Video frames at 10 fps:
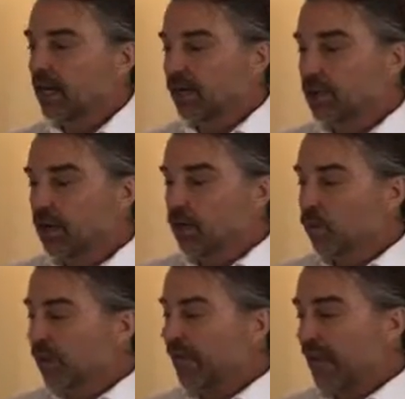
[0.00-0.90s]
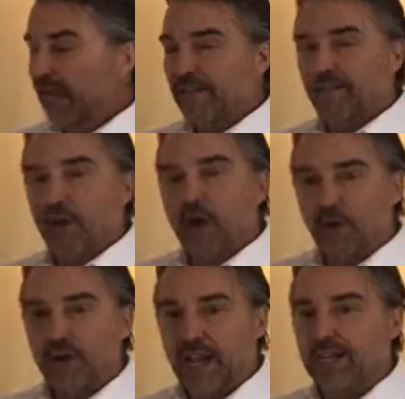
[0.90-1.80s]
um, we have
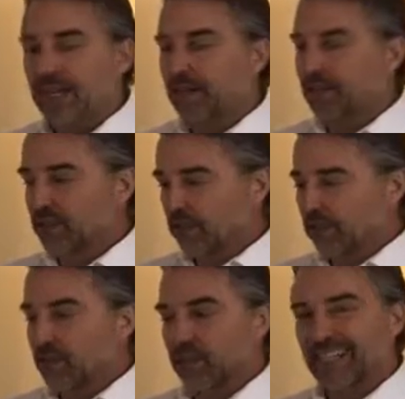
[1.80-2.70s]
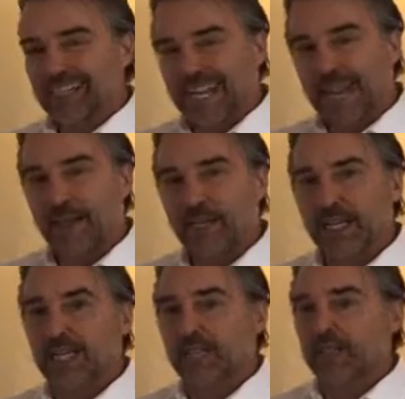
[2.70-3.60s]
already as long as we don't
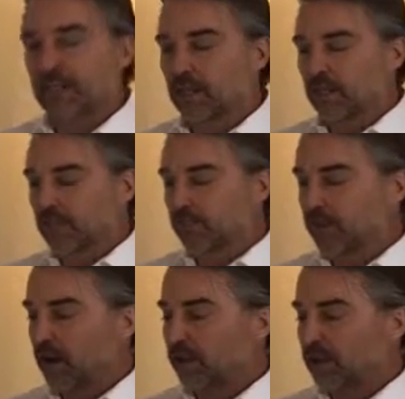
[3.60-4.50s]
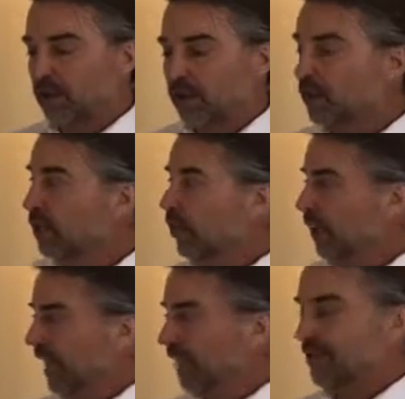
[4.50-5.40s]
contaminate those raw materials
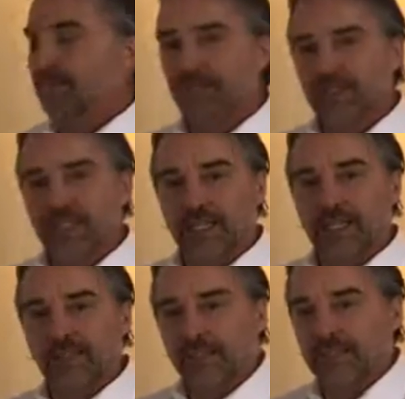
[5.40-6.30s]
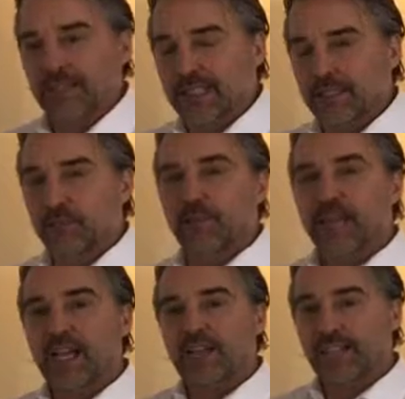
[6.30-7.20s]
we have a built-in deep loop
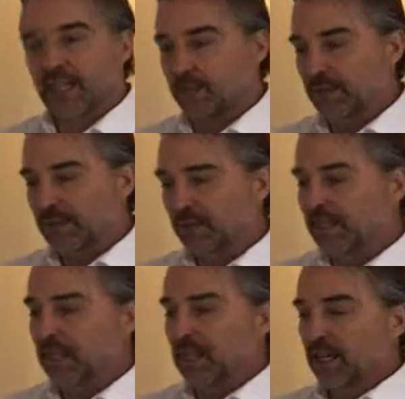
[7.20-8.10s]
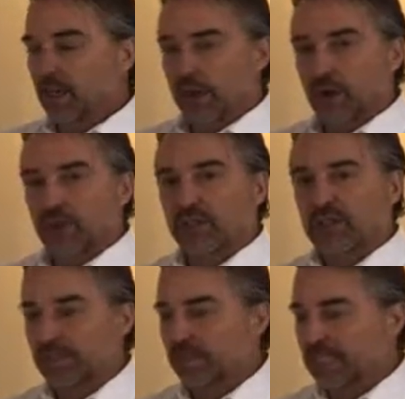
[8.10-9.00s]
value cycle because
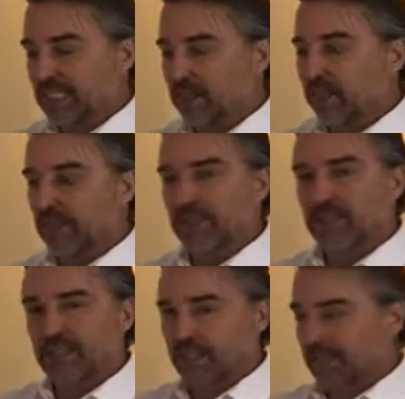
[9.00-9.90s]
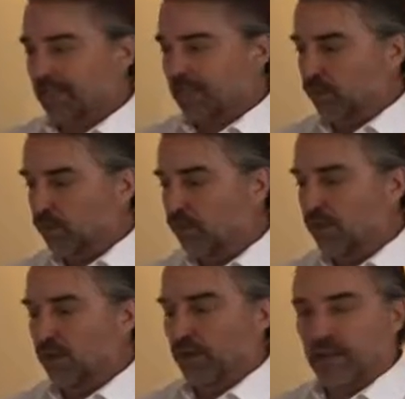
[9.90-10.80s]
those materials, the, the
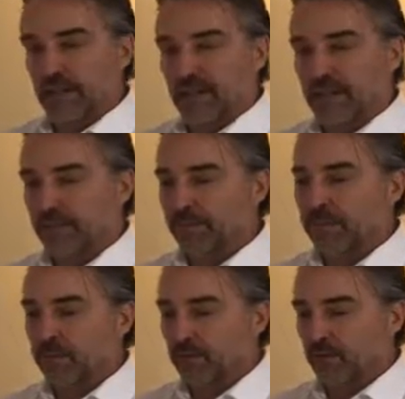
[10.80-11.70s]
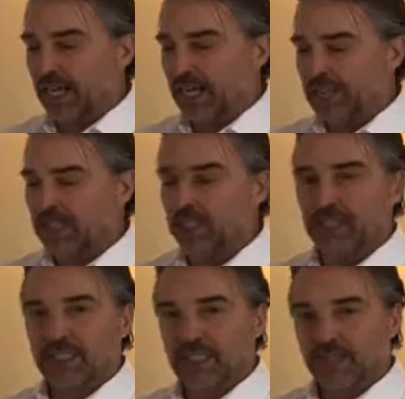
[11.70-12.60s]
wood or um, in the right
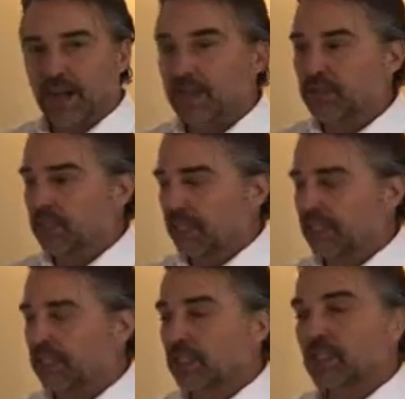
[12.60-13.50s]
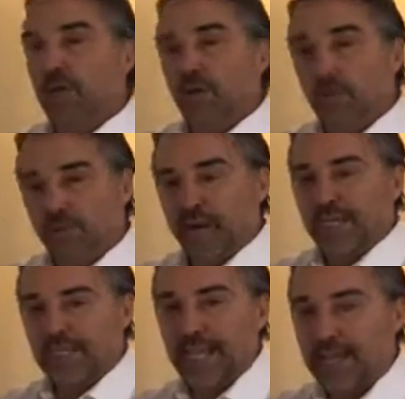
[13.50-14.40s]
conditions and the fibers in the right conditions will
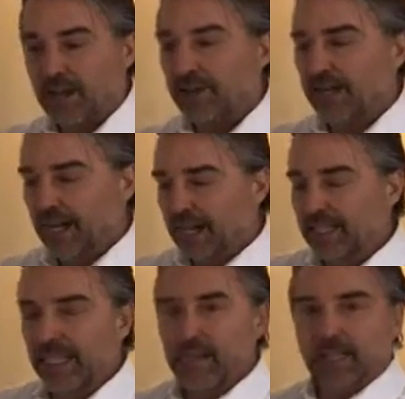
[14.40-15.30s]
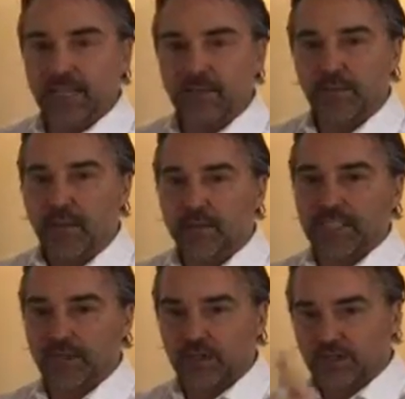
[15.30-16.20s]
break down and then they become raw
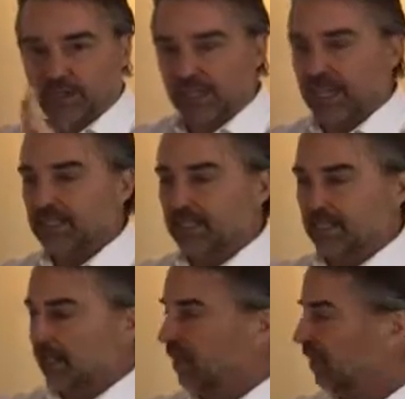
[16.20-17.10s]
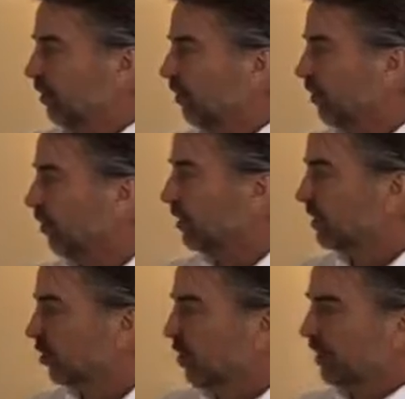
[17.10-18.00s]
materials for the next uh, growth. And
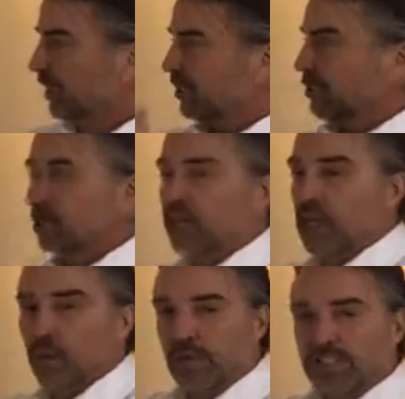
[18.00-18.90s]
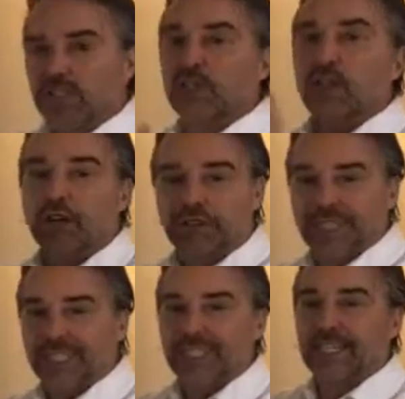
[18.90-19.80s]
so what we can do is we surf
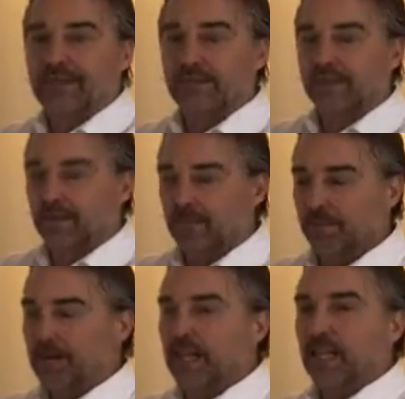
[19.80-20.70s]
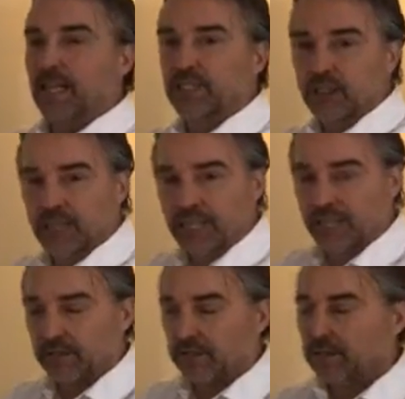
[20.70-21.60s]
existing uh, biological
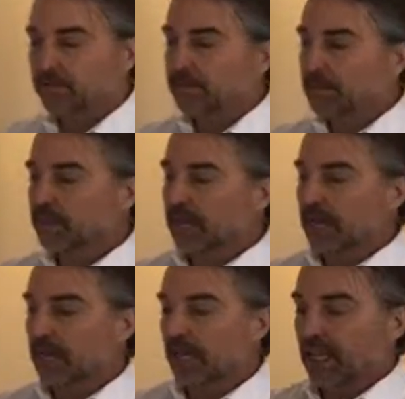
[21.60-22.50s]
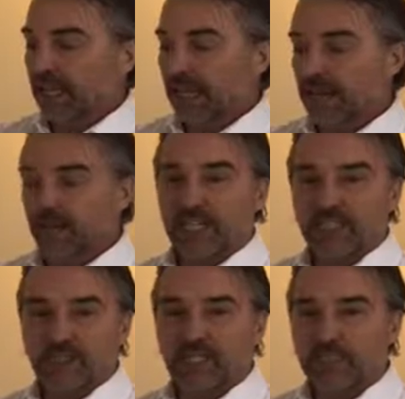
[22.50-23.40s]
cycles. Uh, and we
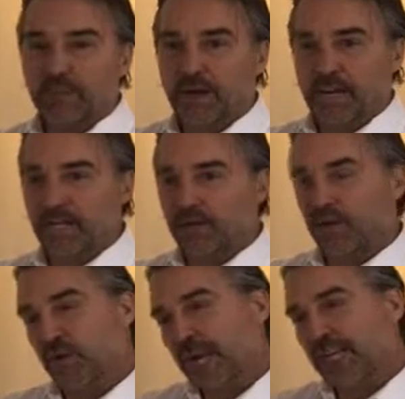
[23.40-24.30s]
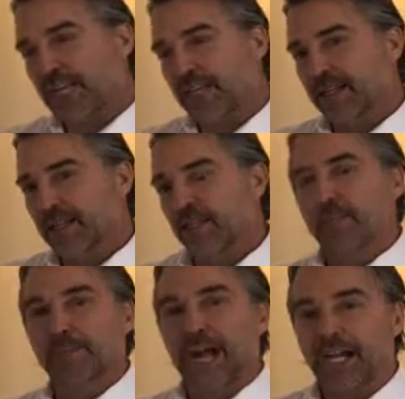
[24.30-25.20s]
can do this by creating new
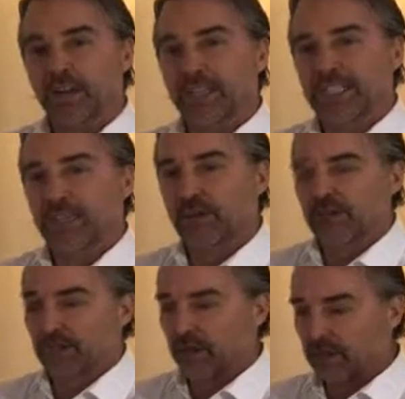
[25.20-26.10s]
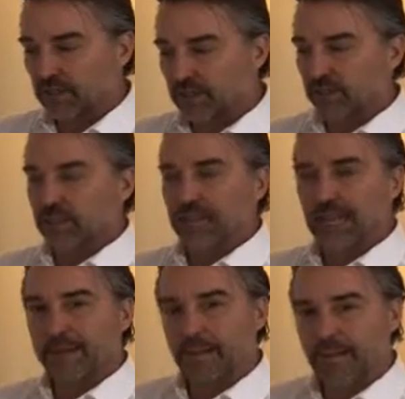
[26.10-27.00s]
biomaterials. There are certain
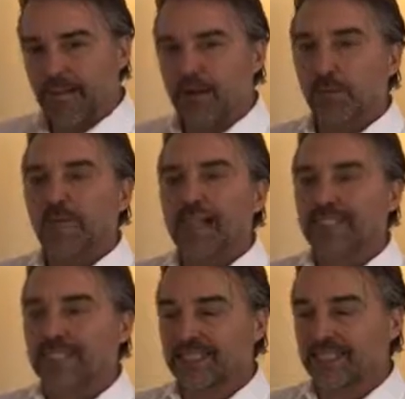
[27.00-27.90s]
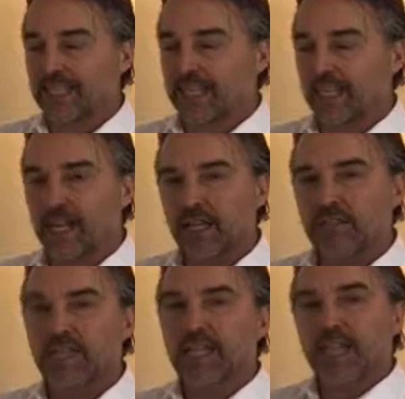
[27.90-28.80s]
types of bioplastics and, and
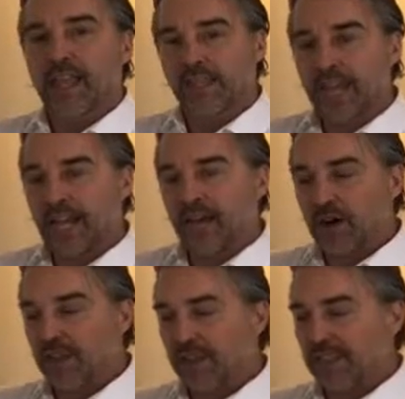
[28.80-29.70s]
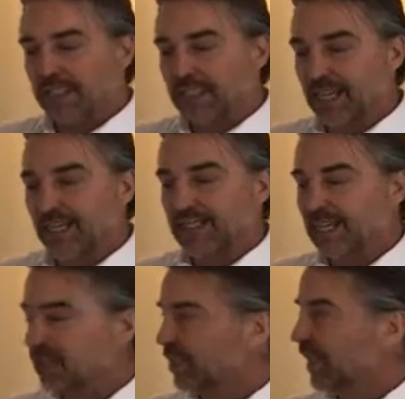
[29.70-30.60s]
others that are designed
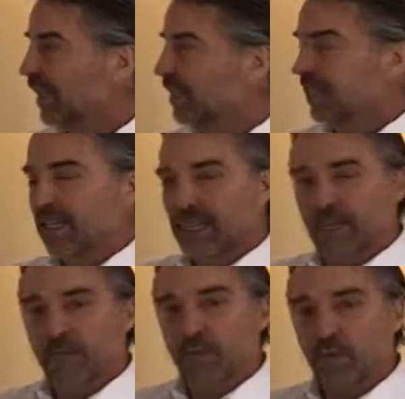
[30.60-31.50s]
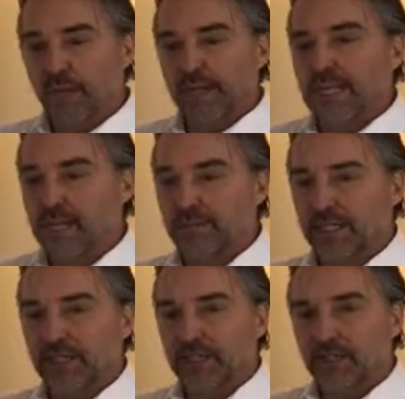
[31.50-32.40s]
such that um, when they come
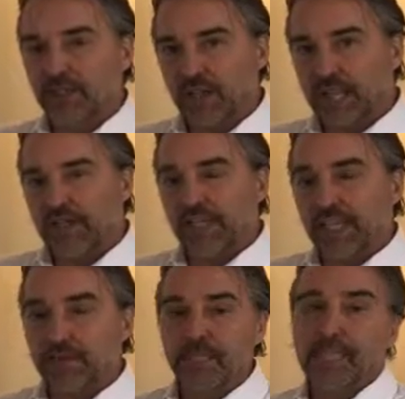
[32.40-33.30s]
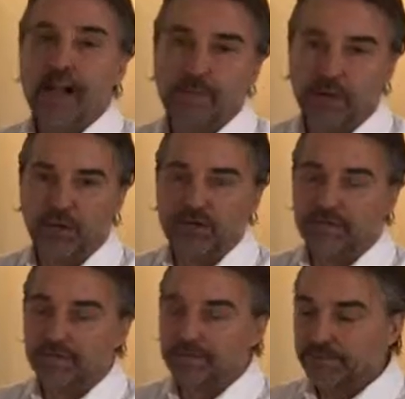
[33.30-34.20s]
to their useful life, they can be composted.